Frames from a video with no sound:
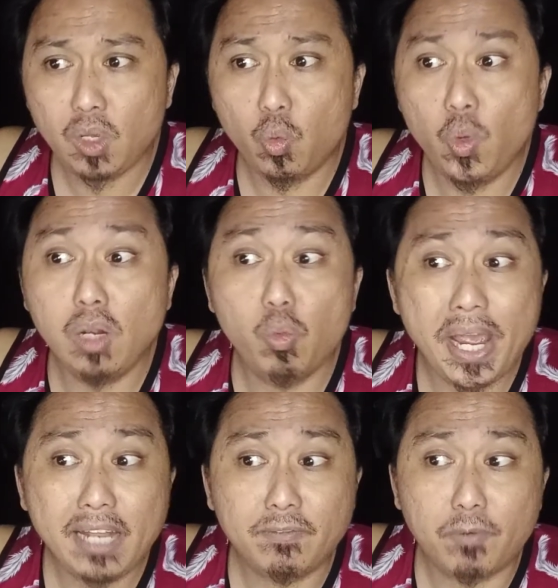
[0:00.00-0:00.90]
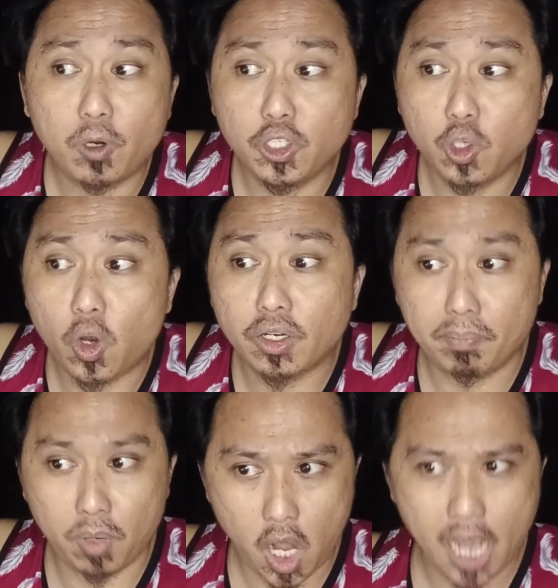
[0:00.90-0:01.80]
We'll wait for your
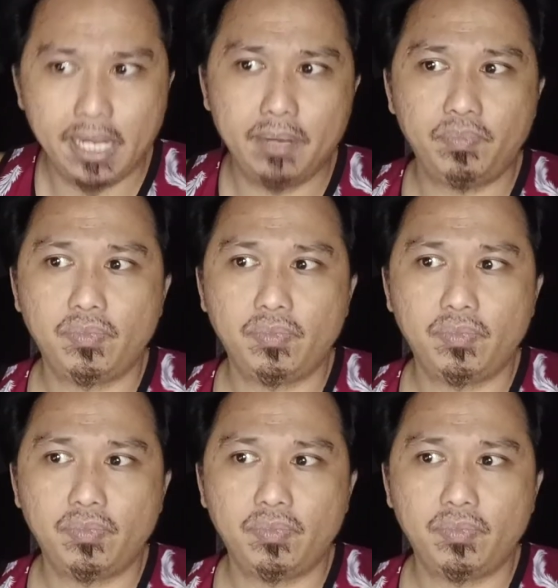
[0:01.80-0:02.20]
reply."